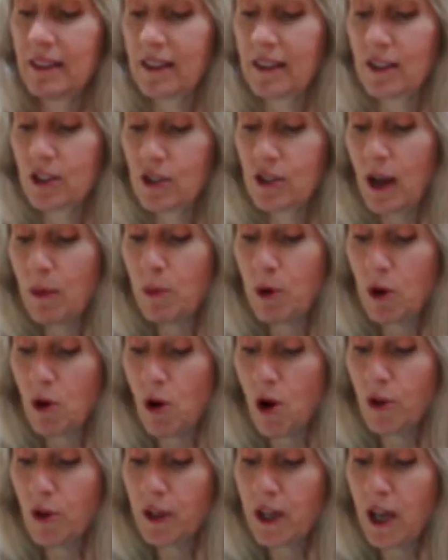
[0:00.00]
Because I want
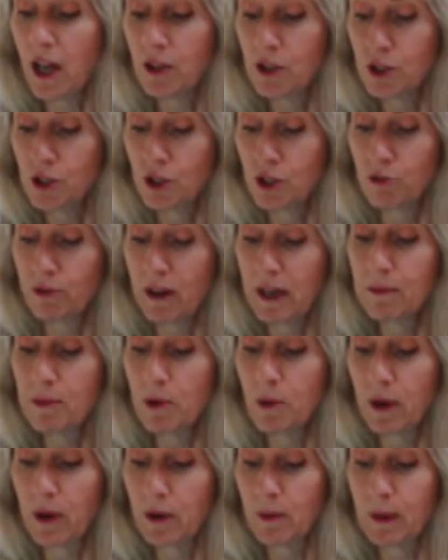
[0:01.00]
all the colors of the
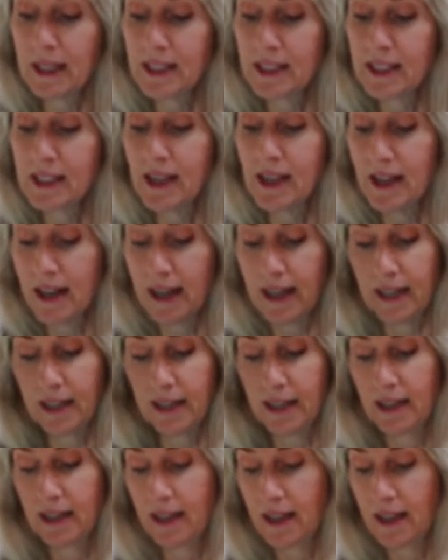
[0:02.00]
rainbow in my design.